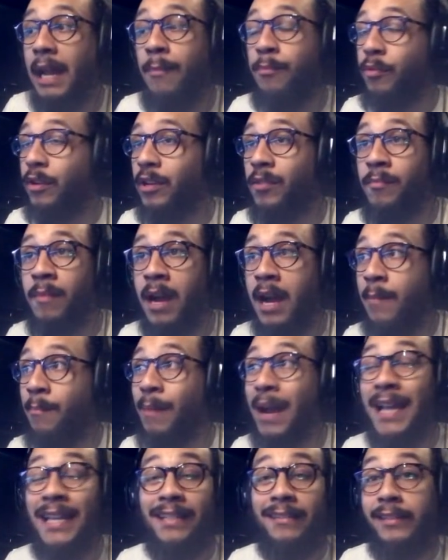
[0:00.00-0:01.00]
operator mod
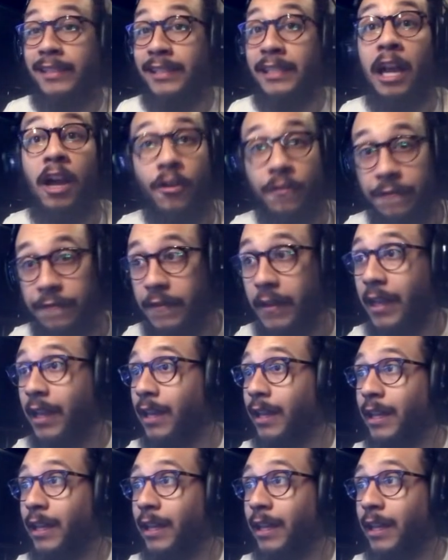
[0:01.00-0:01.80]
by itself